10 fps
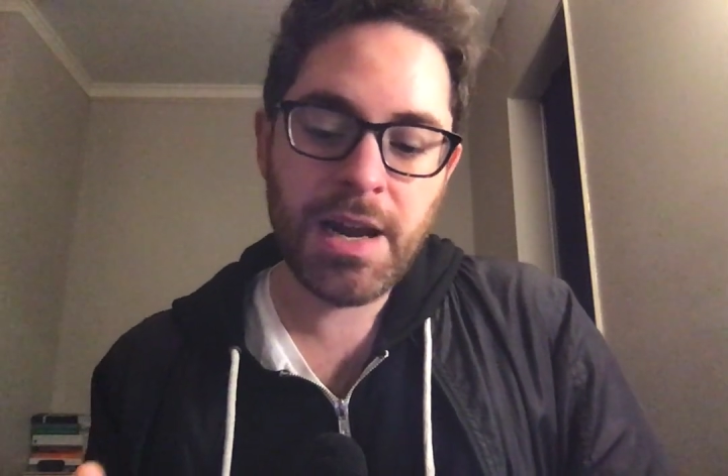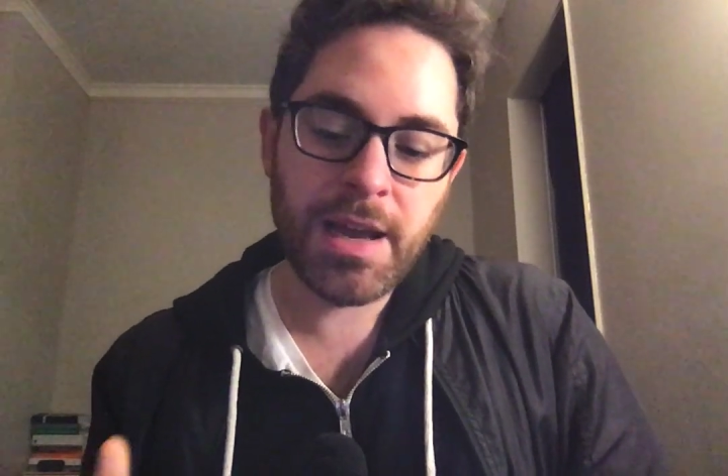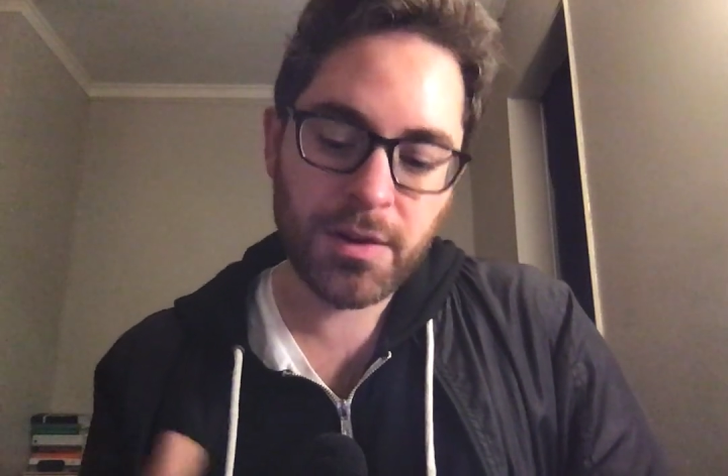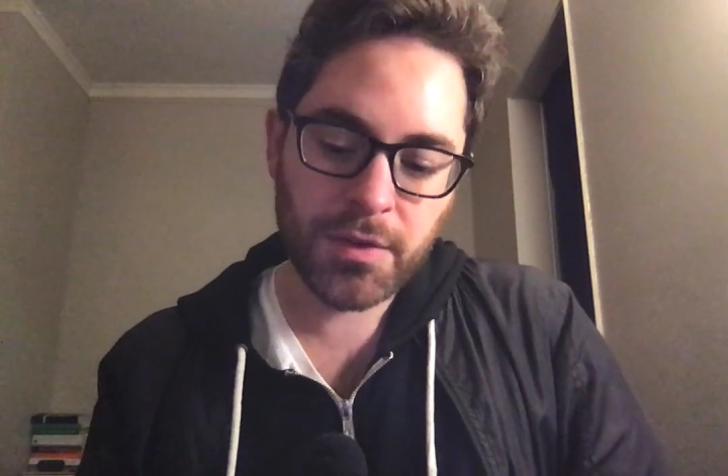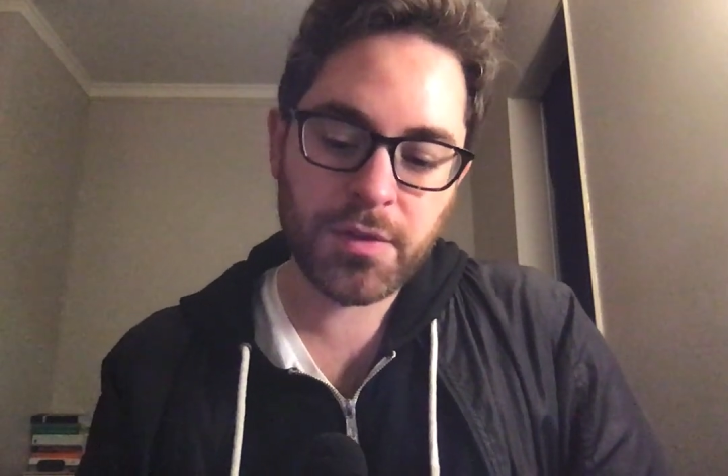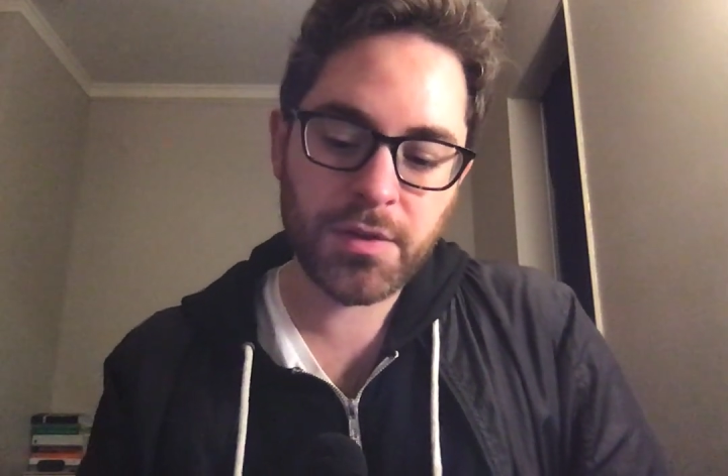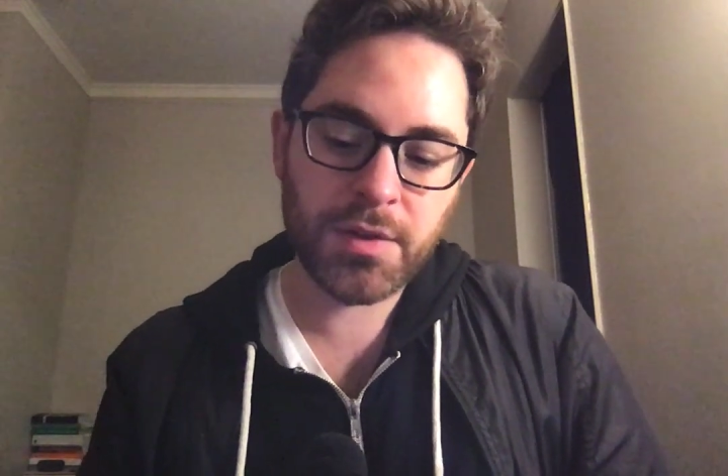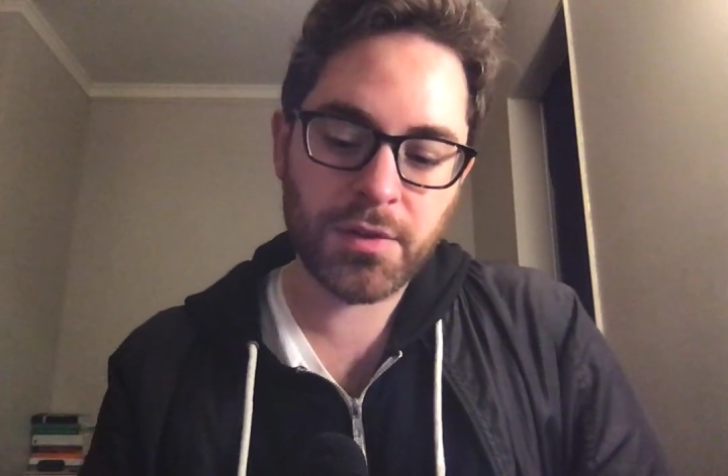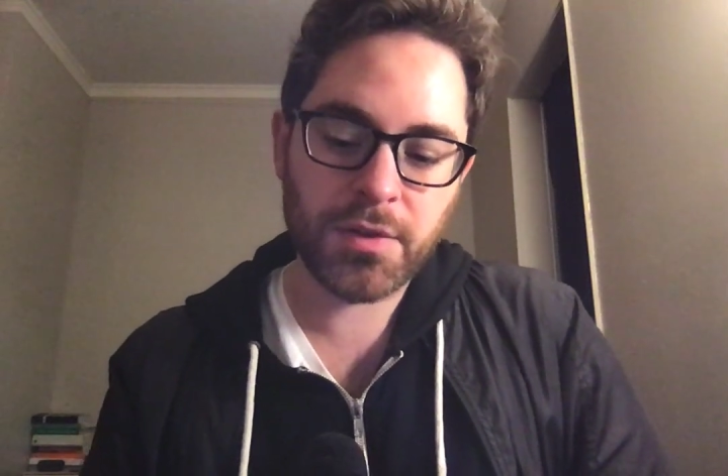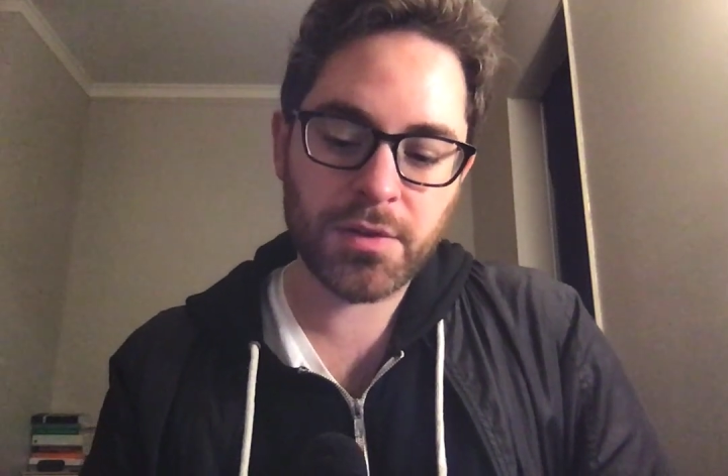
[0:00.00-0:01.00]
And also the
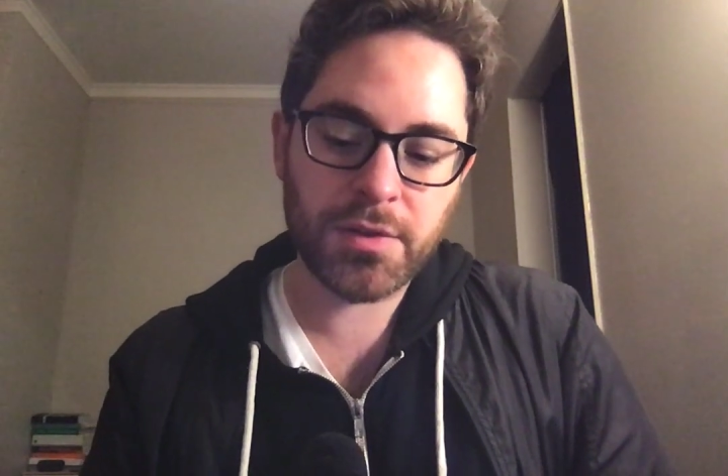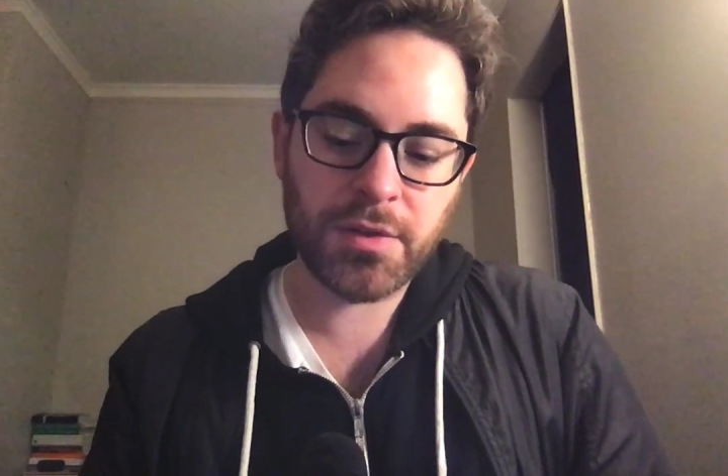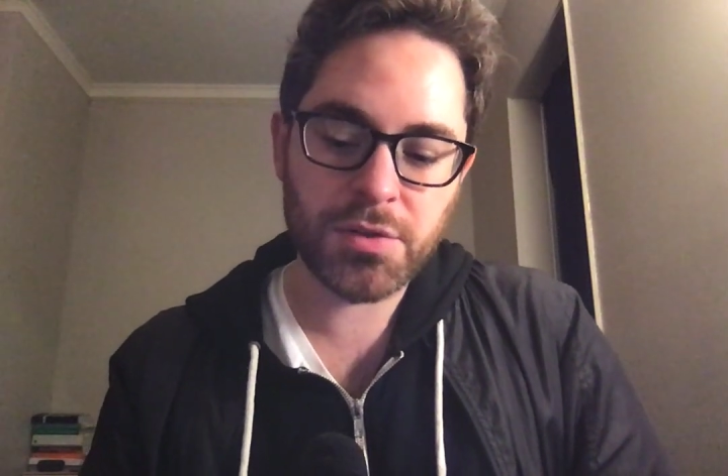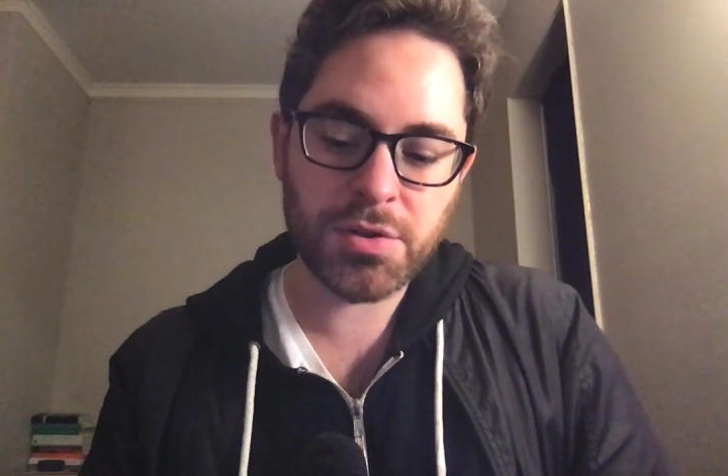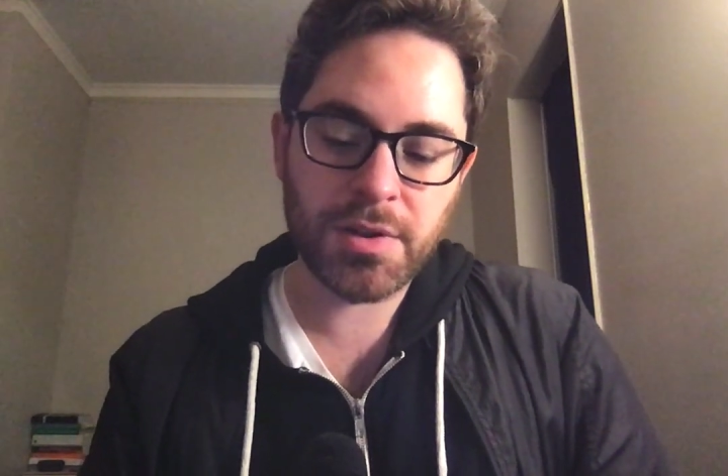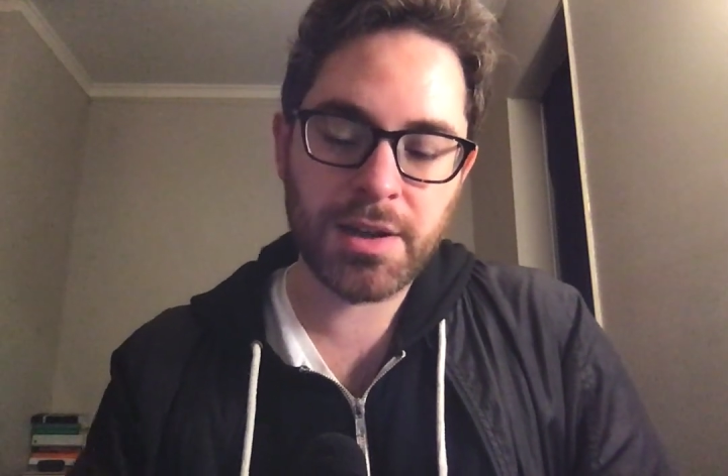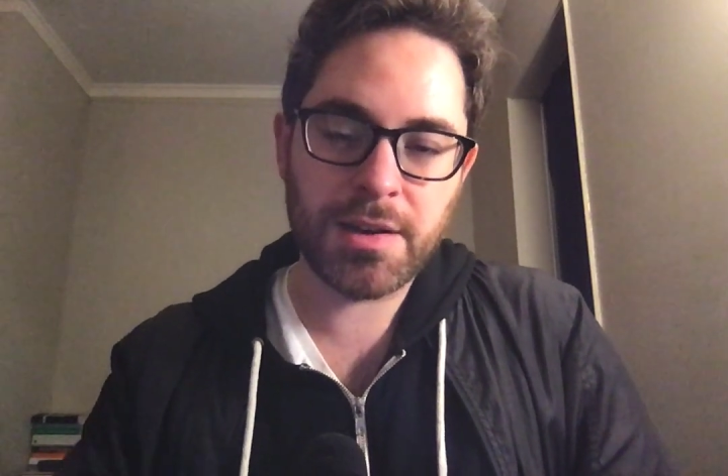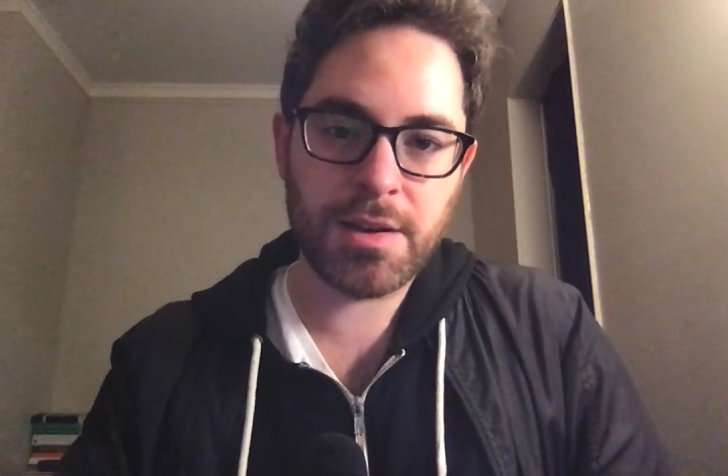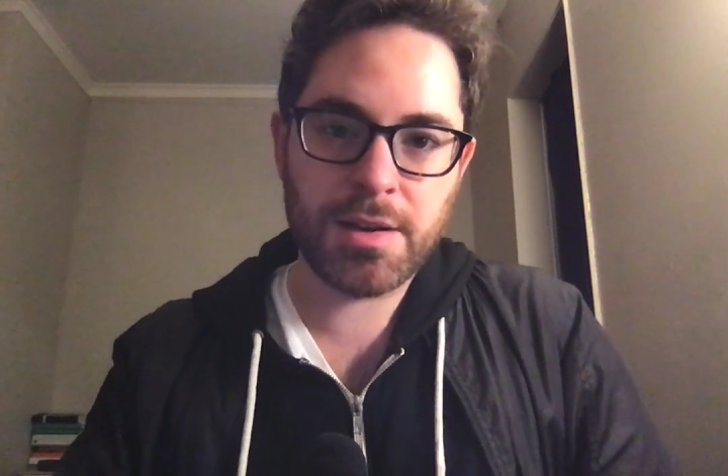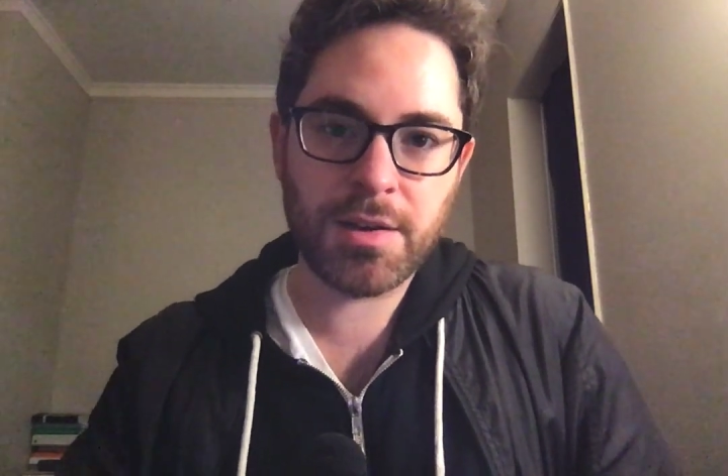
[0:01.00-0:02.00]
so social and
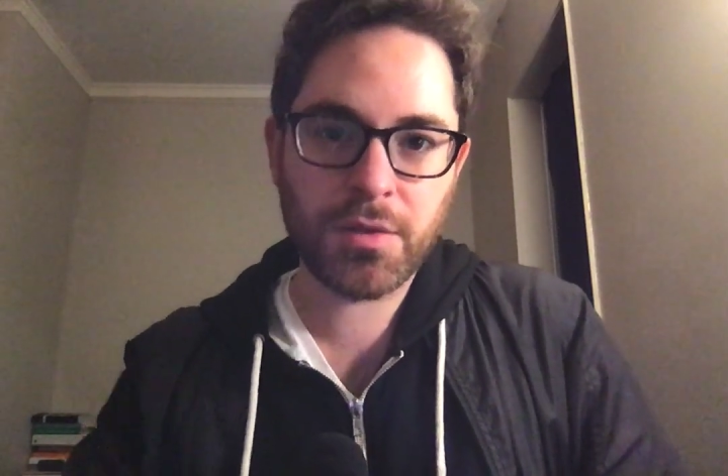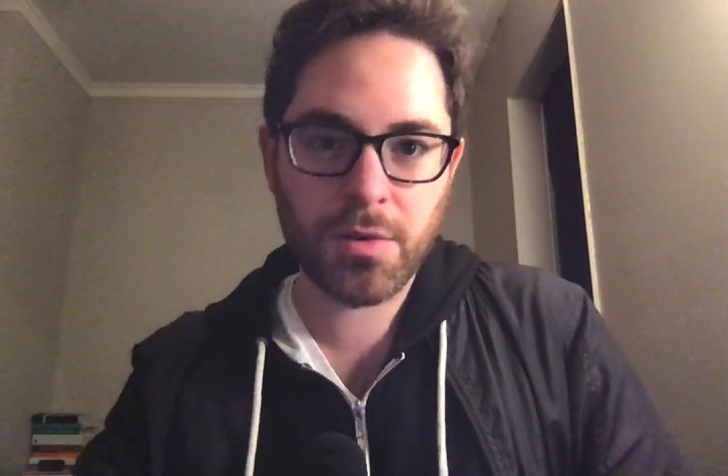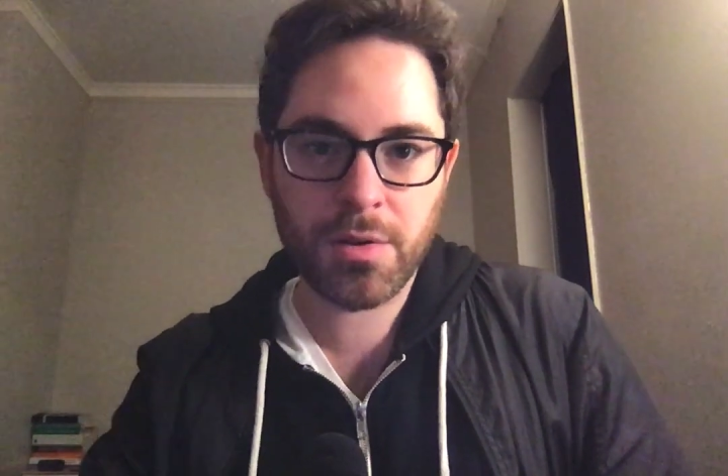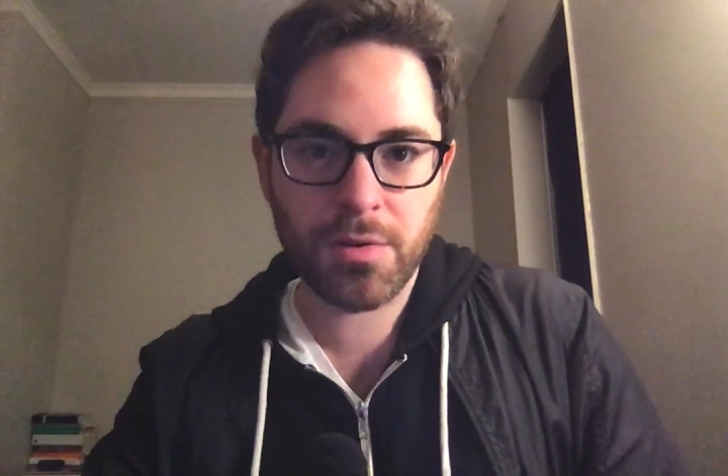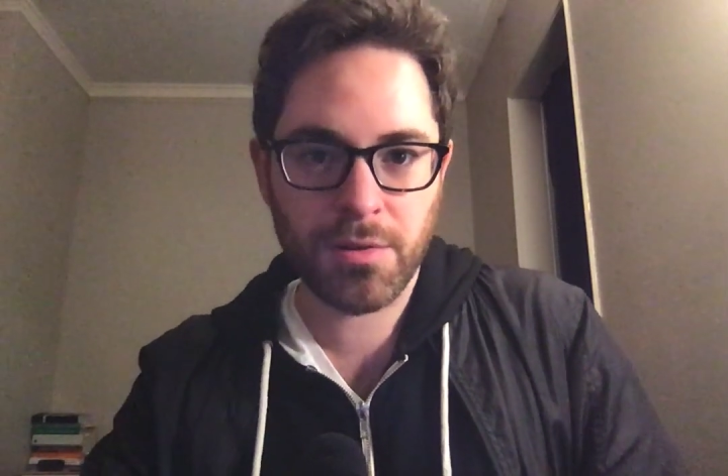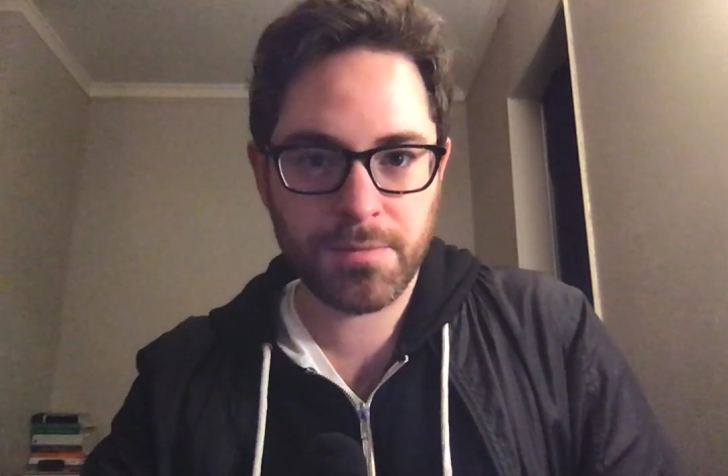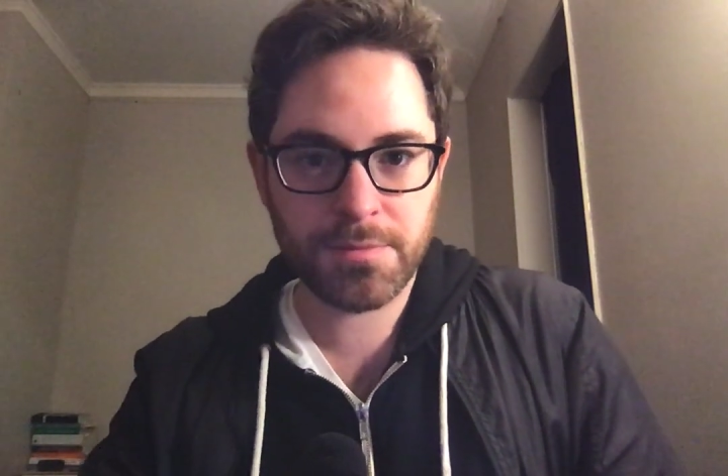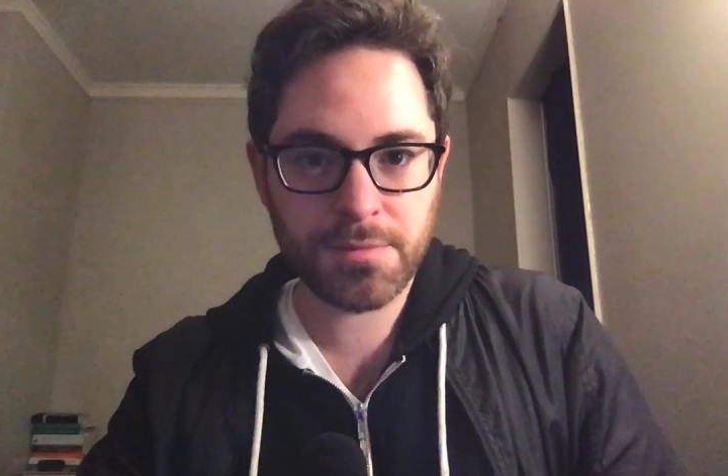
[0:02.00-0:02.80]
uh, historical